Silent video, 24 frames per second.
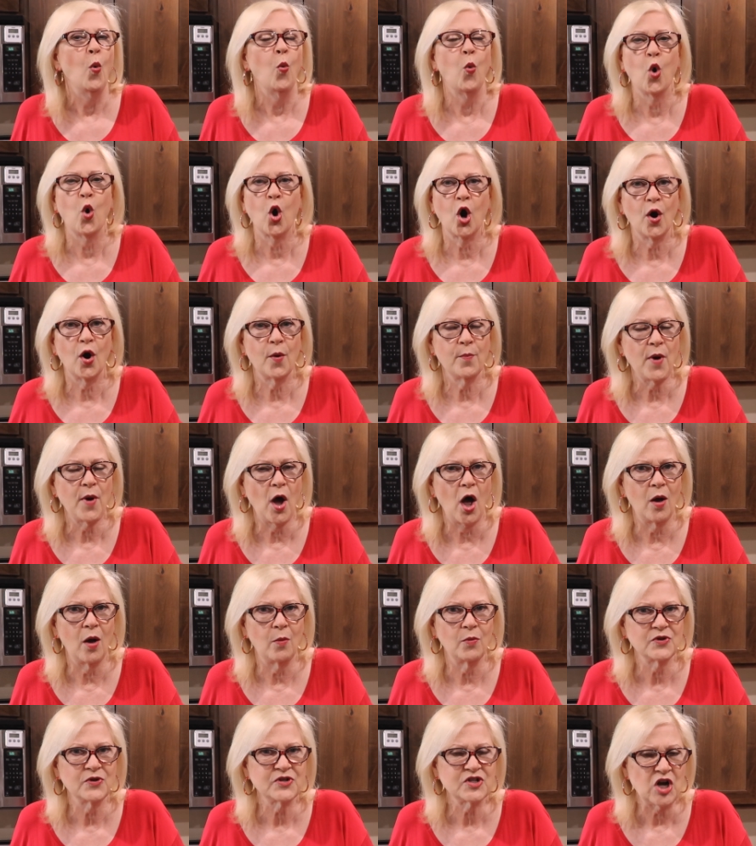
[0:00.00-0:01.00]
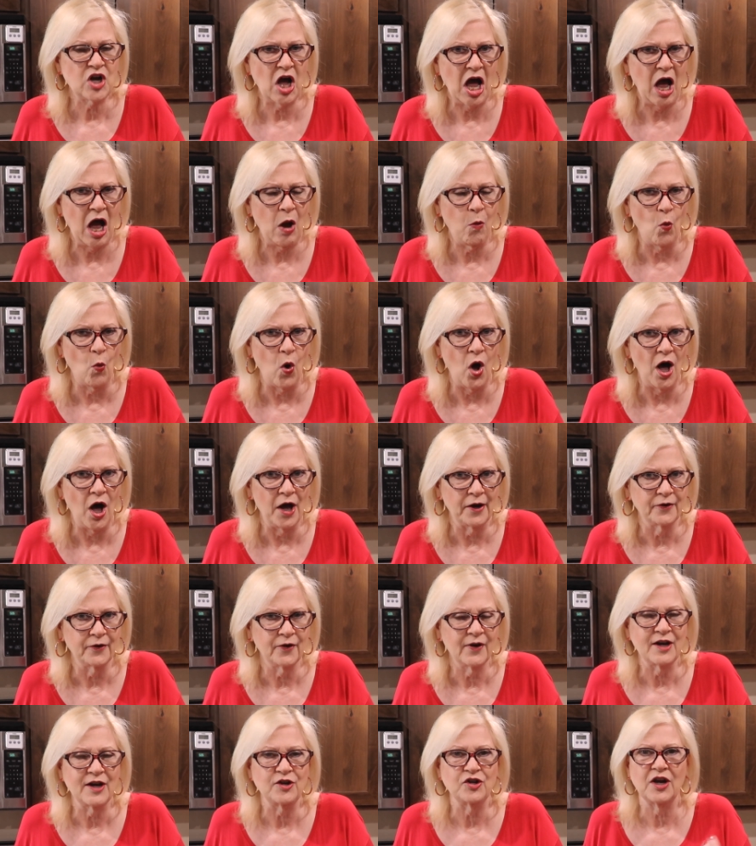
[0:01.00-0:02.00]
warm, almost hot
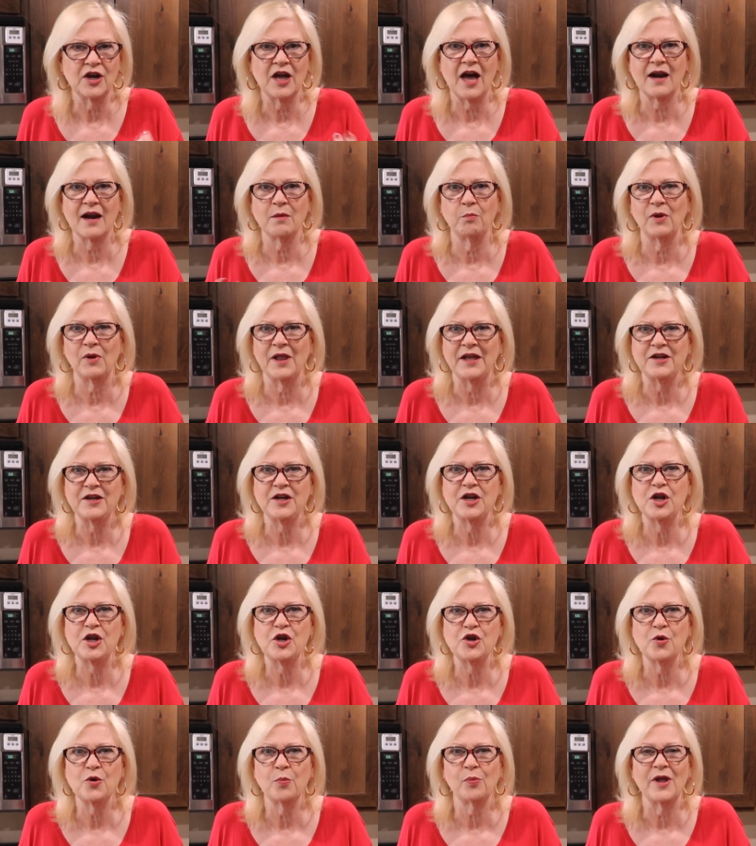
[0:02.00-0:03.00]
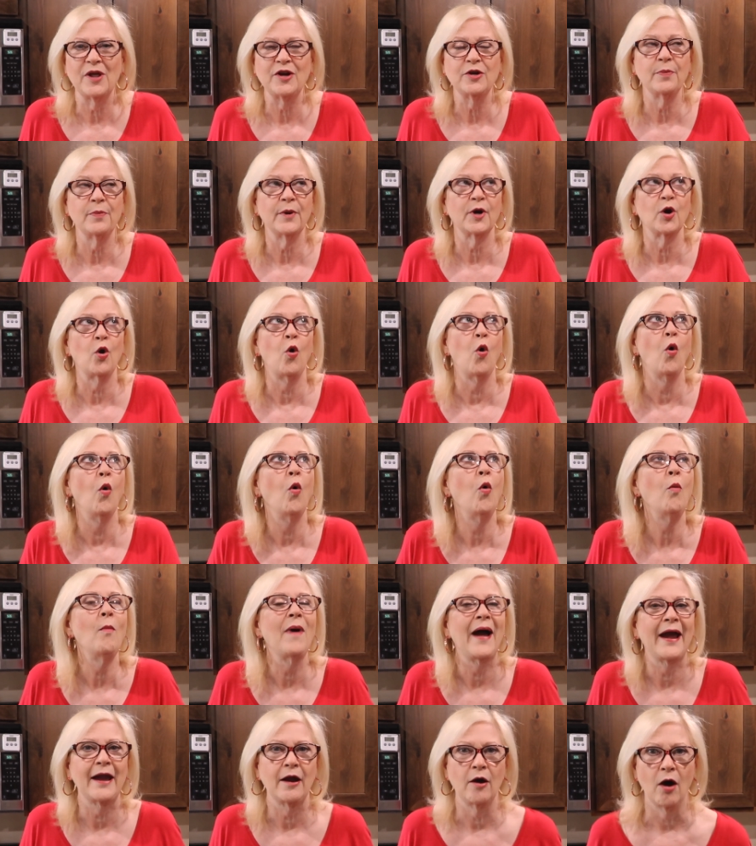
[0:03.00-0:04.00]
water and you got to blend it in your blender. But oh
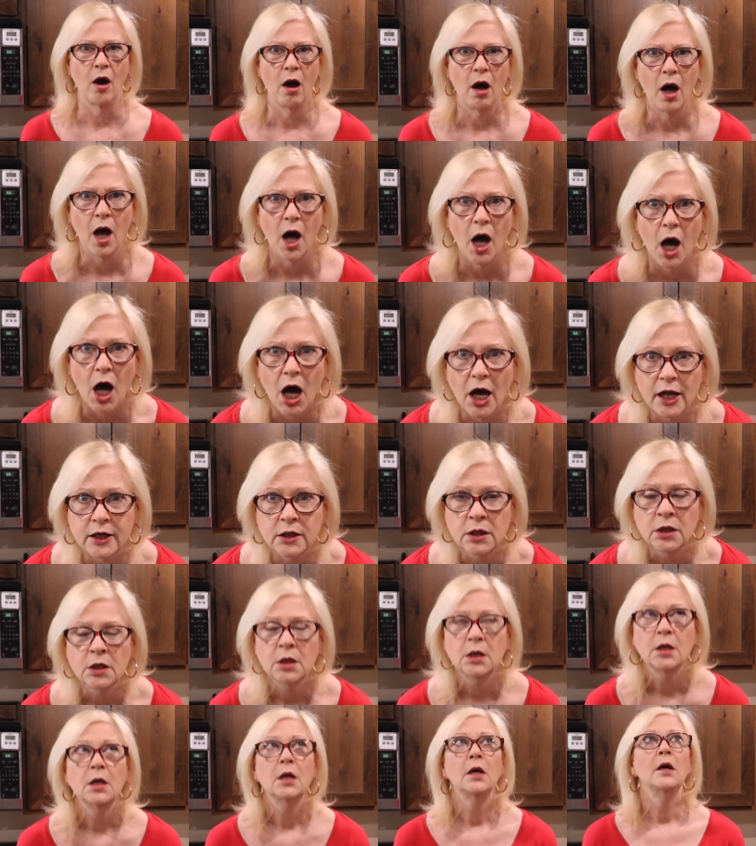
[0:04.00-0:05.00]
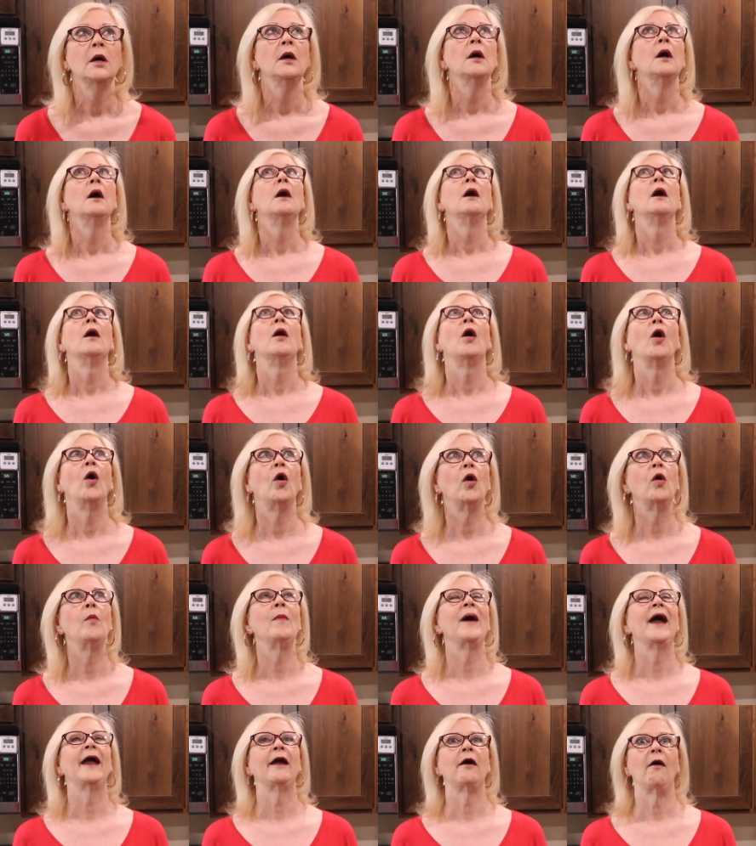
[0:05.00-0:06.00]
my God,
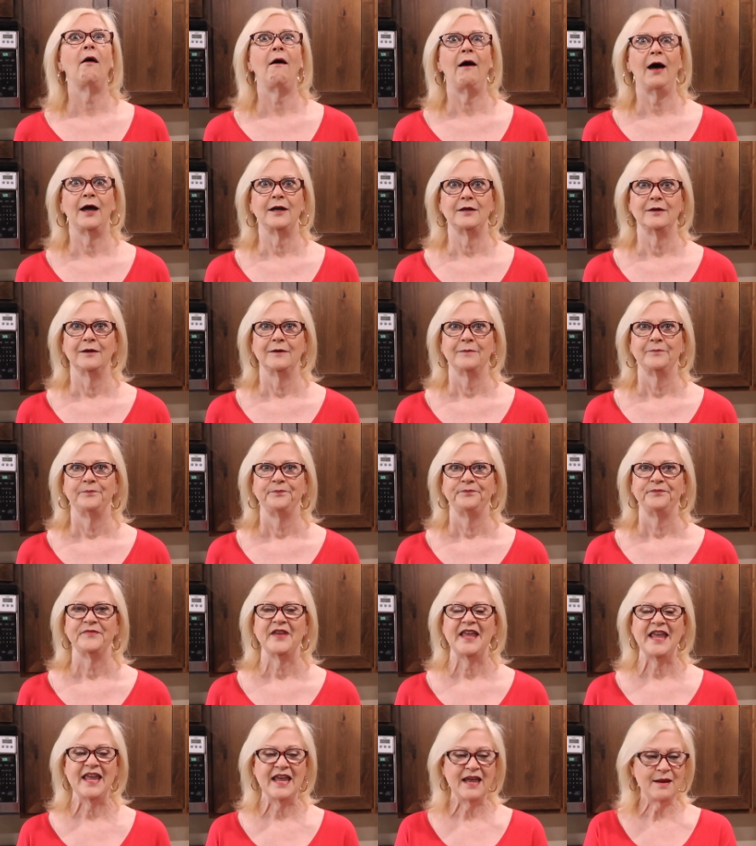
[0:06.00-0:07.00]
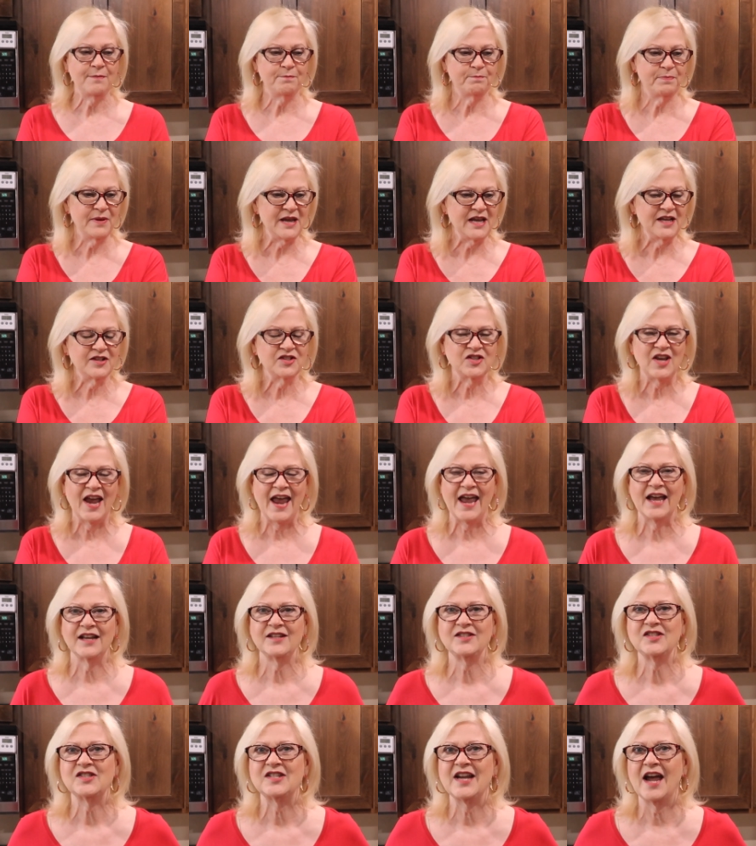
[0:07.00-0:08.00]
oh my God, it beats
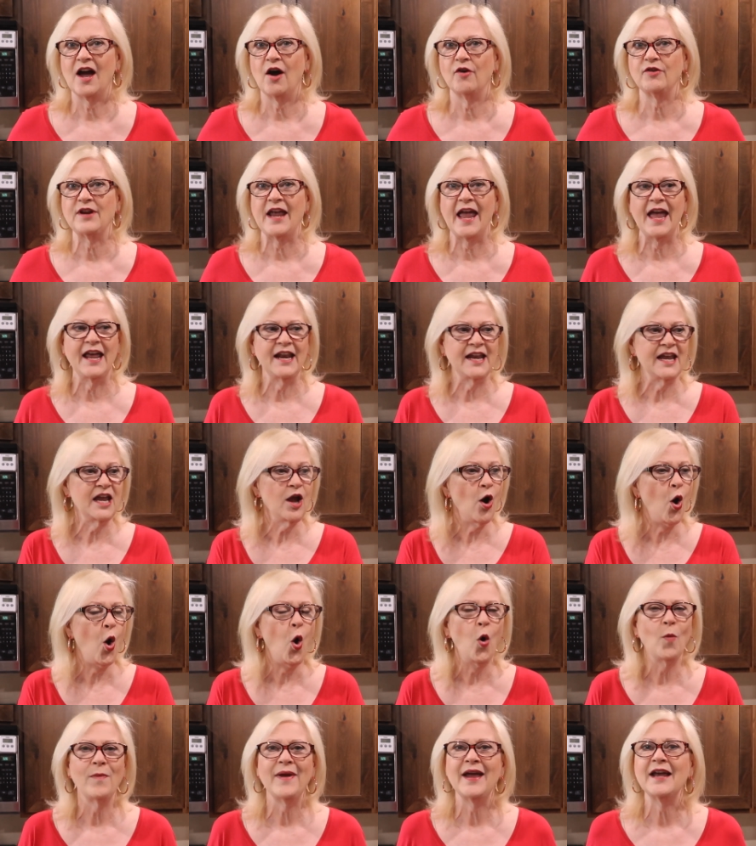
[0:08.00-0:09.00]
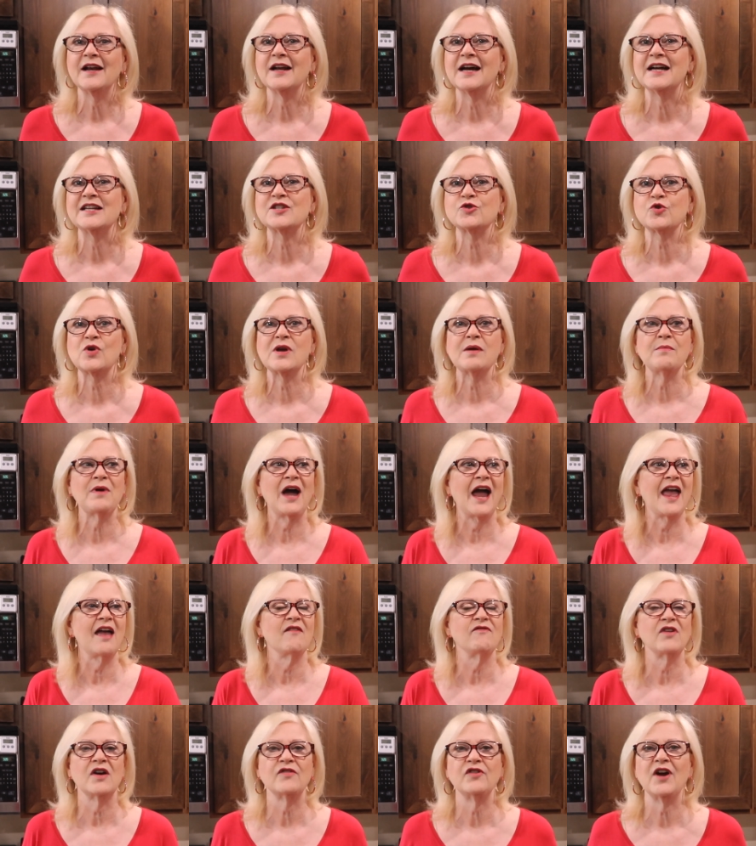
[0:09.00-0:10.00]
hands down any homemade ice cream I
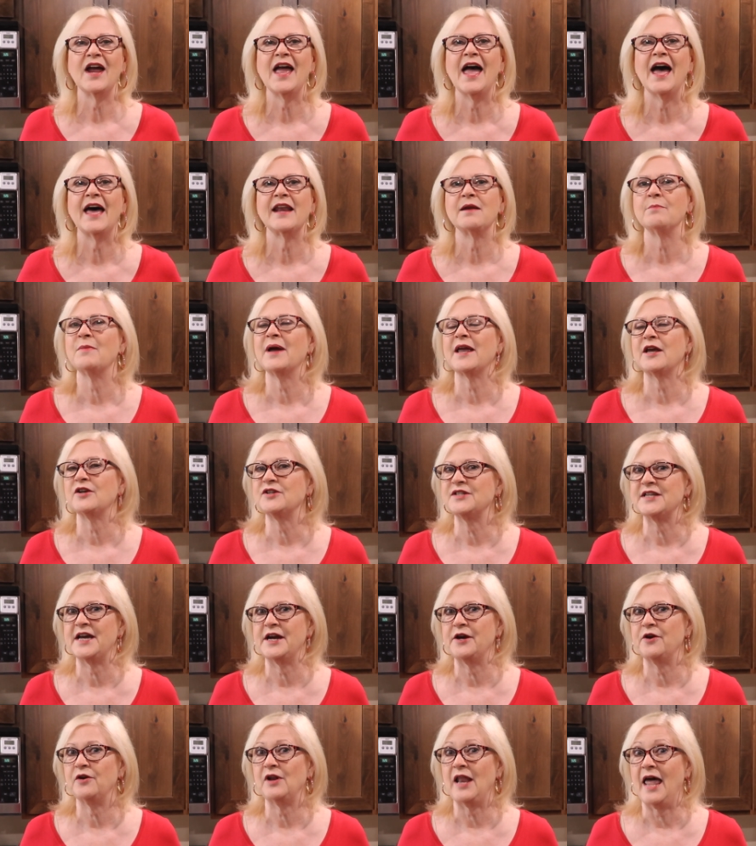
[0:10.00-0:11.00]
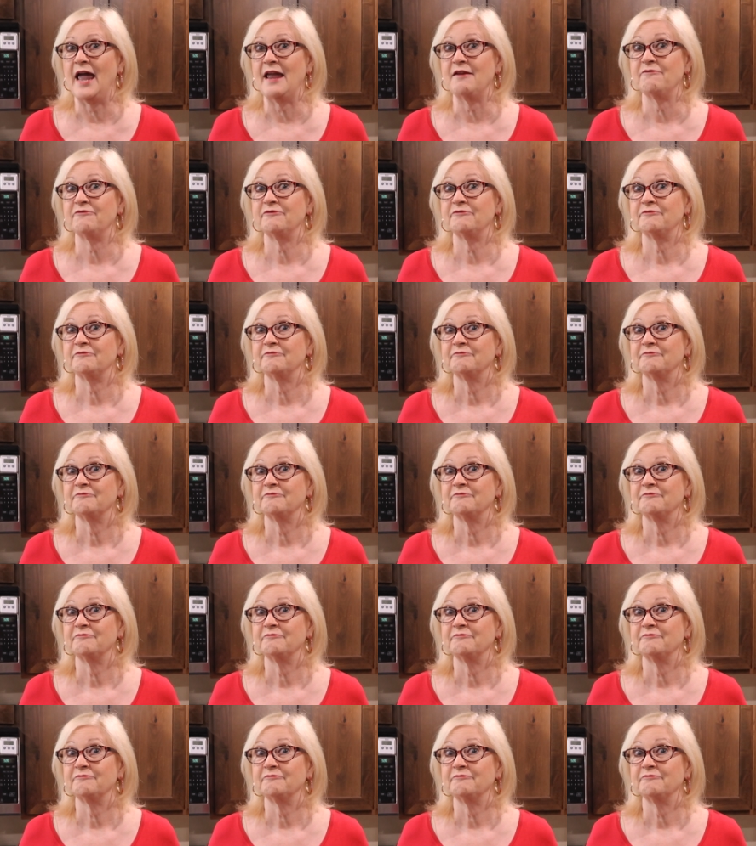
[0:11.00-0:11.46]
have ever had in my entire life.